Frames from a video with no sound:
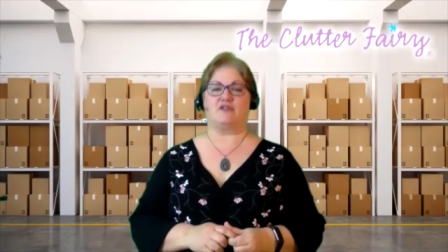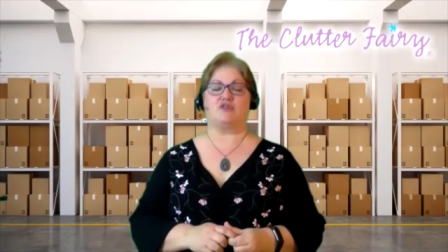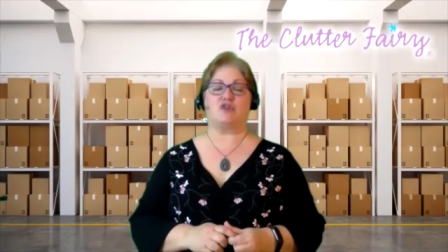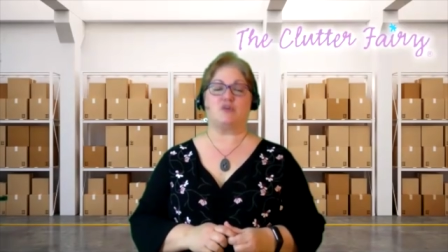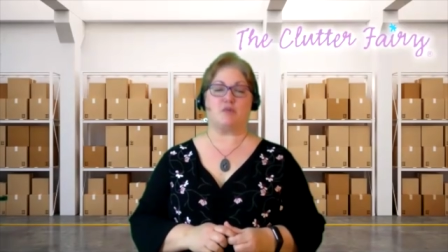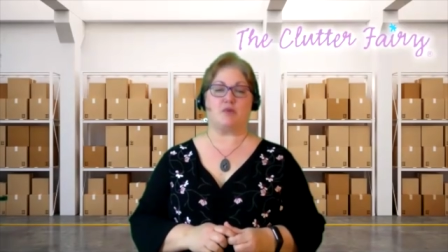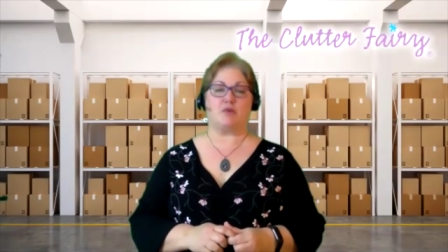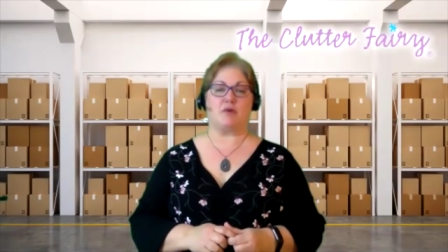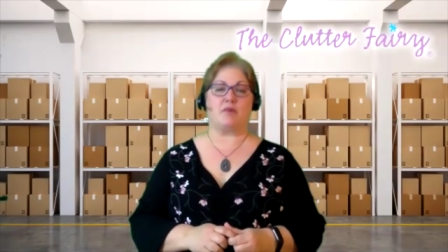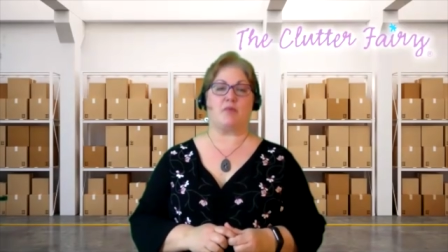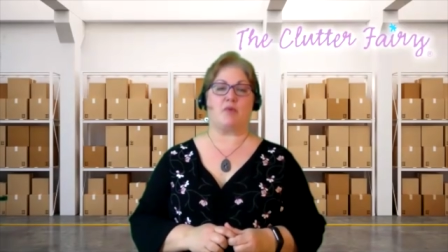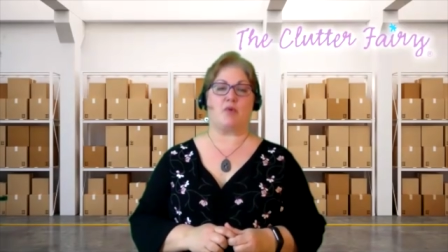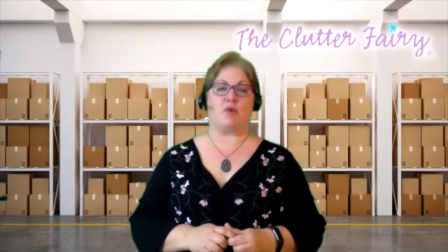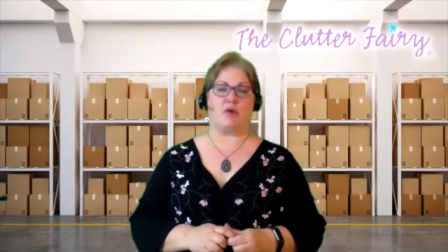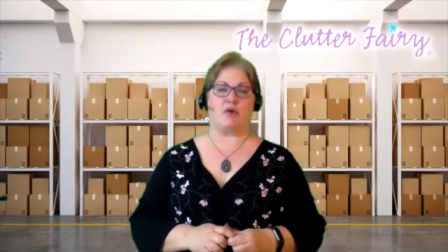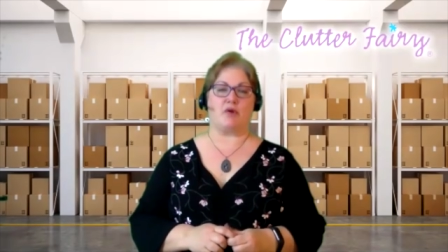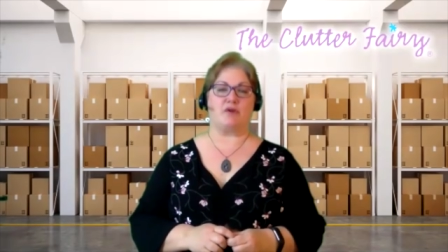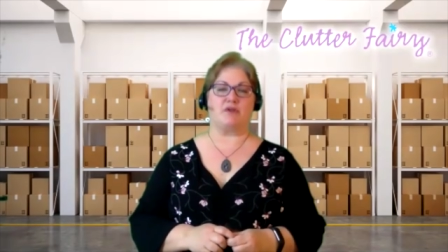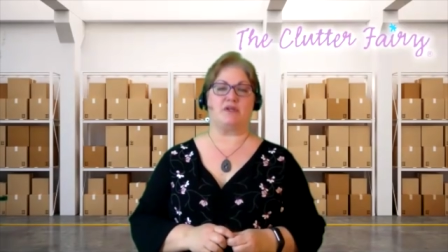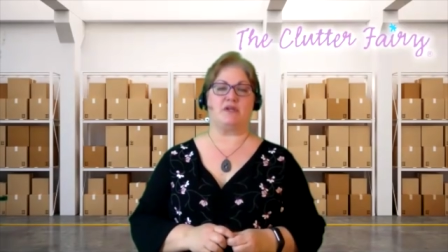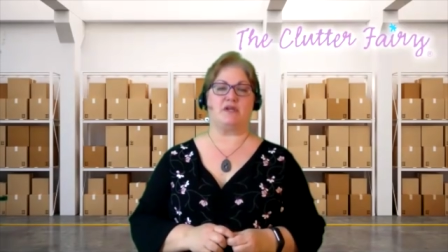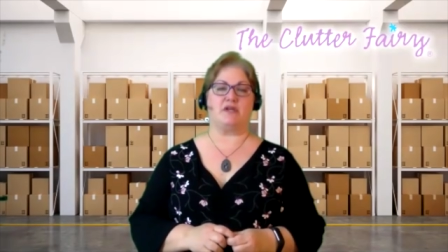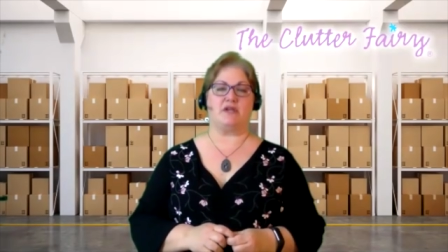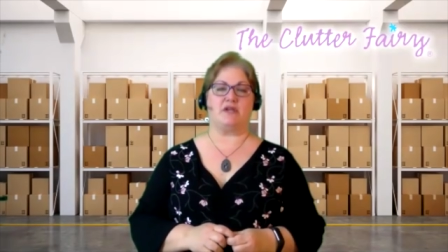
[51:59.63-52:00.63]
super
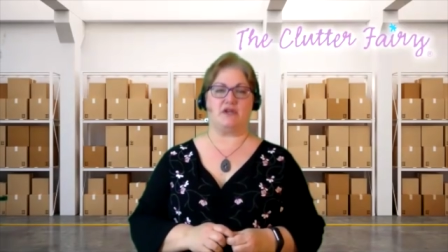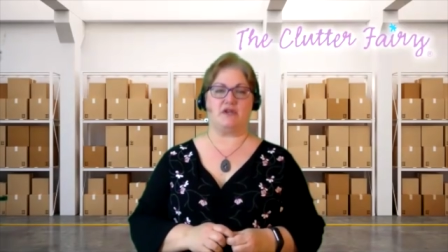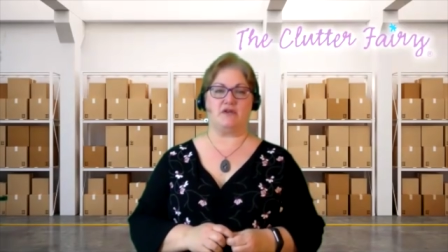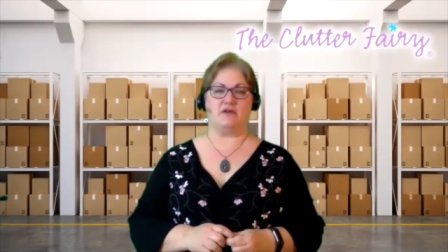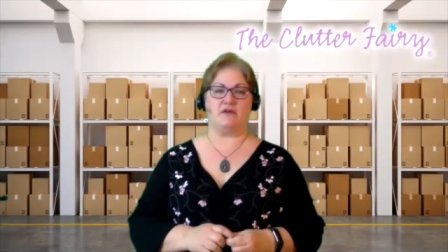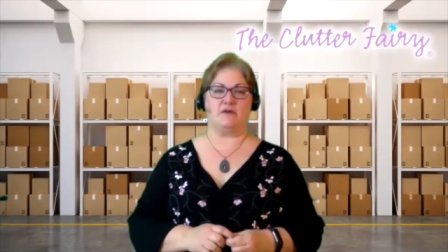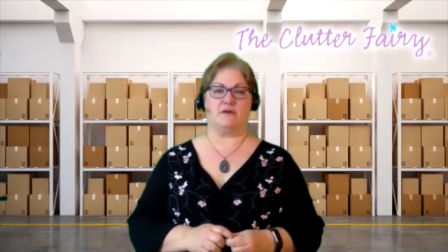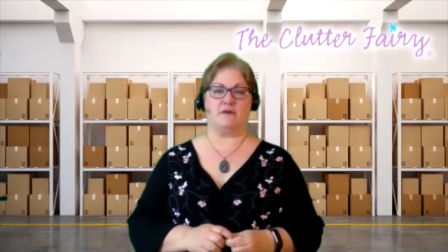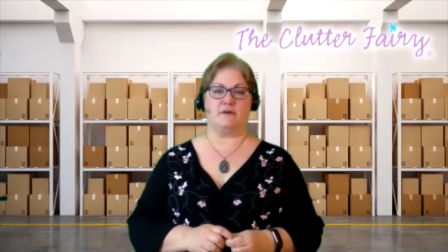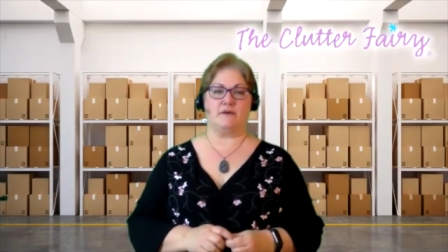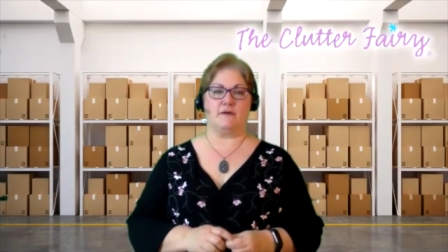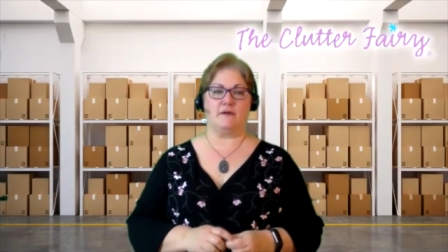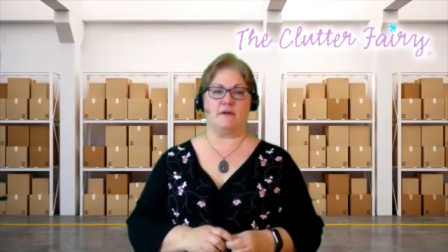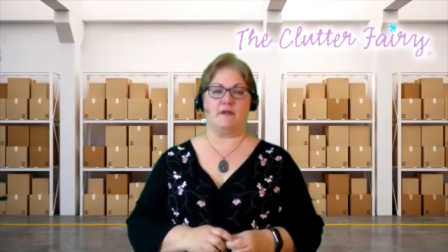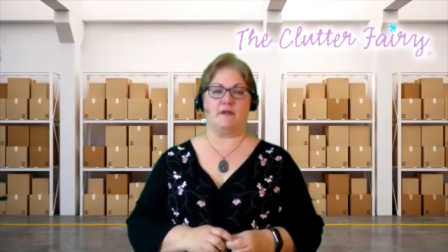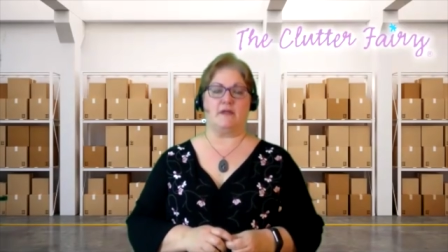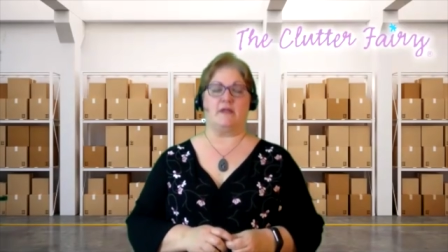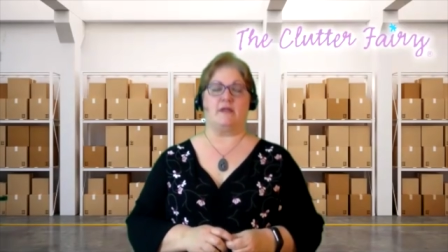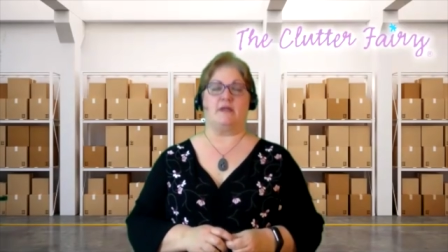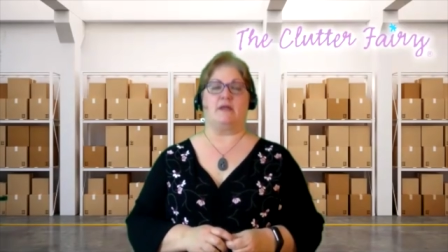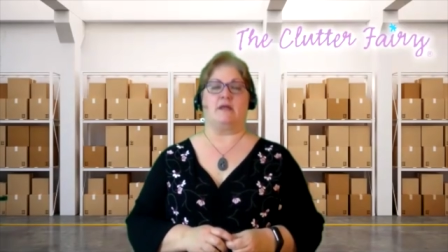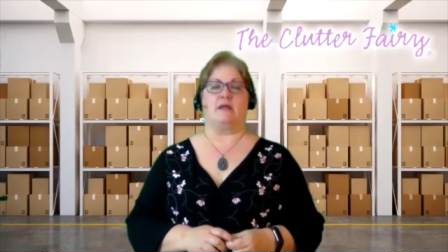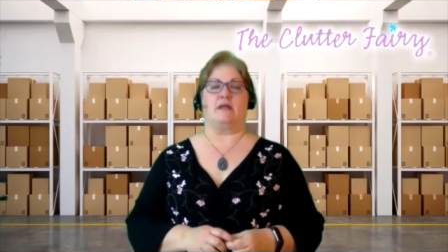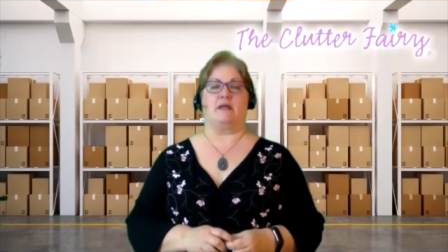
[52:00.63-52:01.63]
important to you,
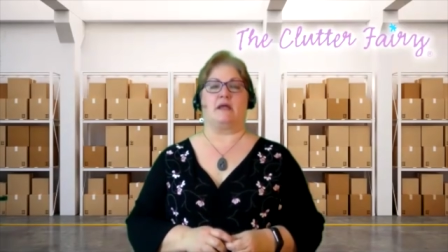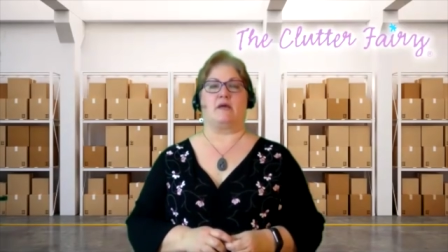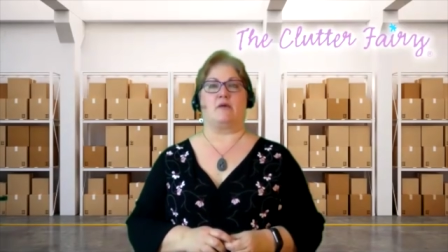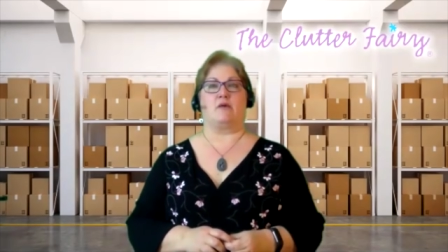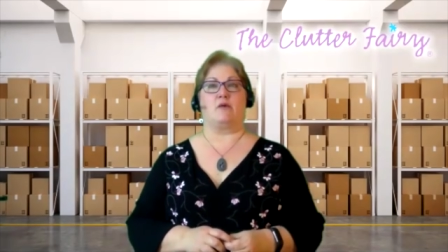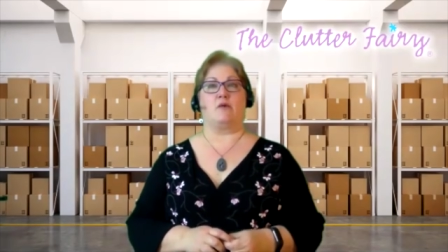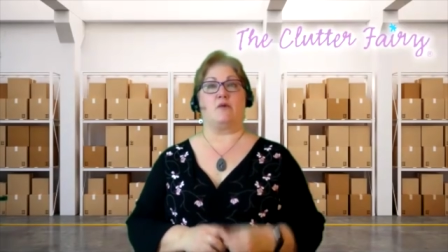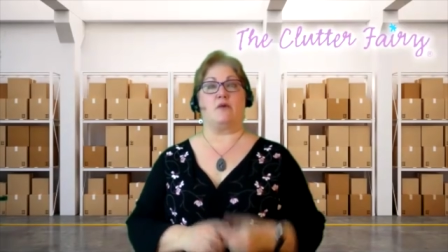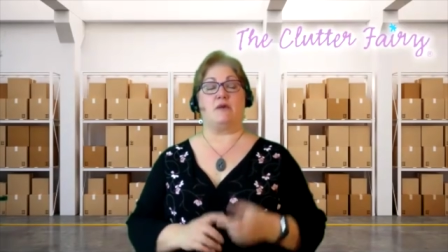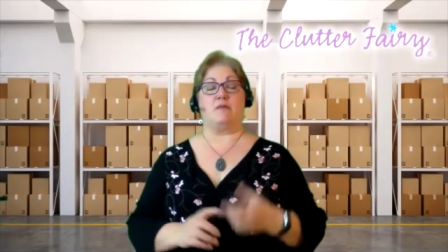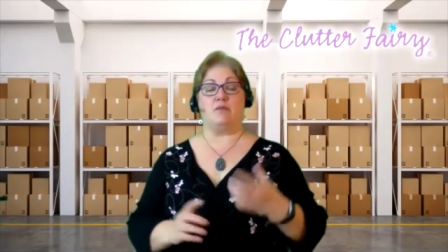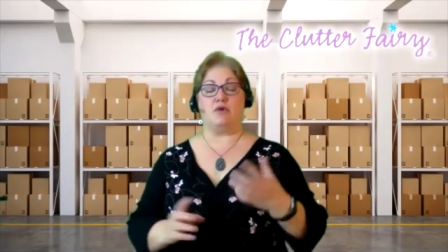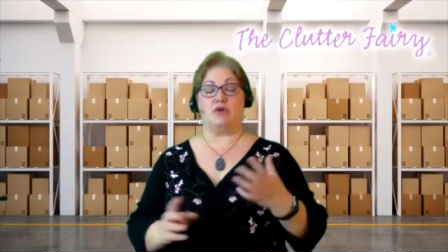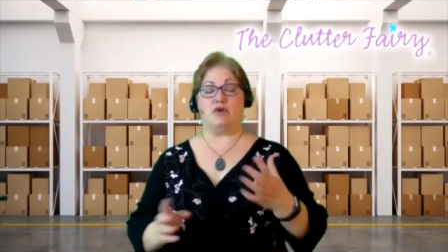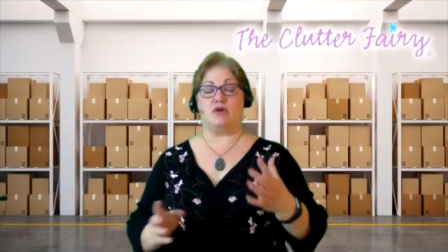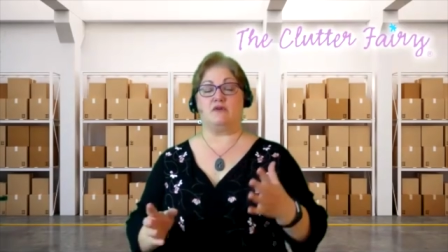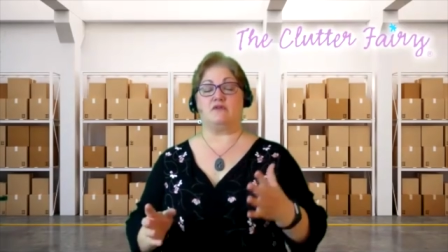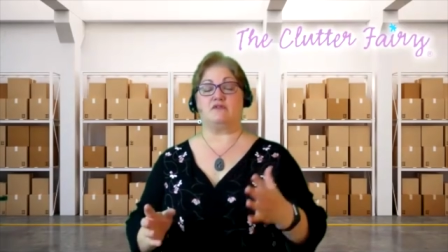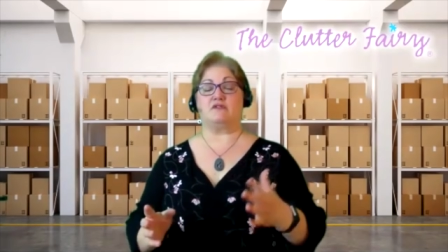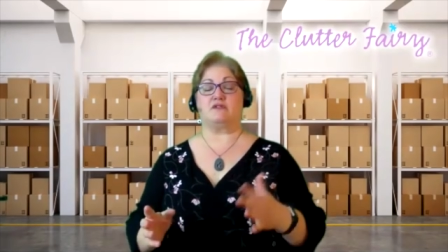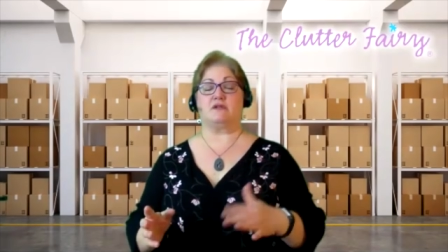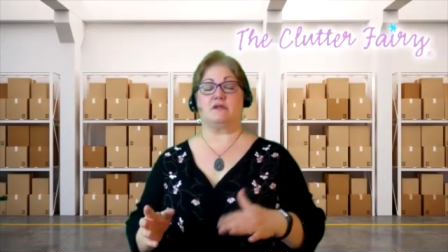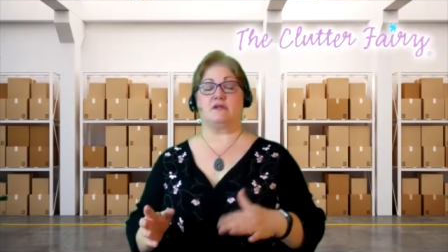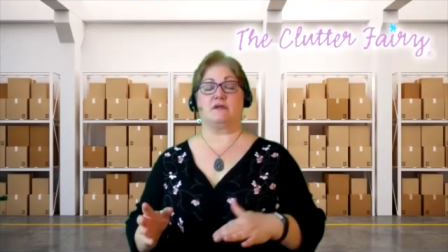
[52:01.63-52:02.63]
like when we
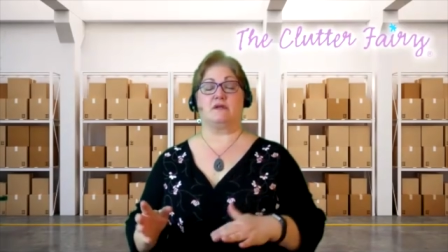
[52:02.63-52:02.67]
moved